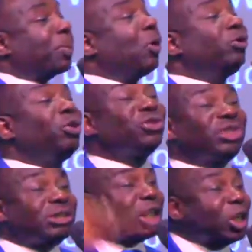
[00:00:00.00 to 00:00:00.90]

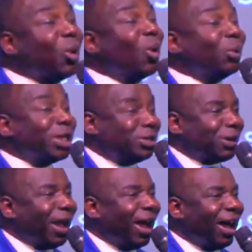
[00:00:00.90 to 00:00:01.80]
produces glory to
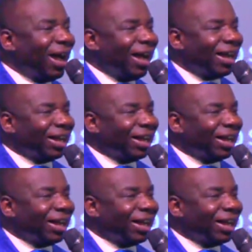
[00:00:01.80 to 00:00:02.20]
God.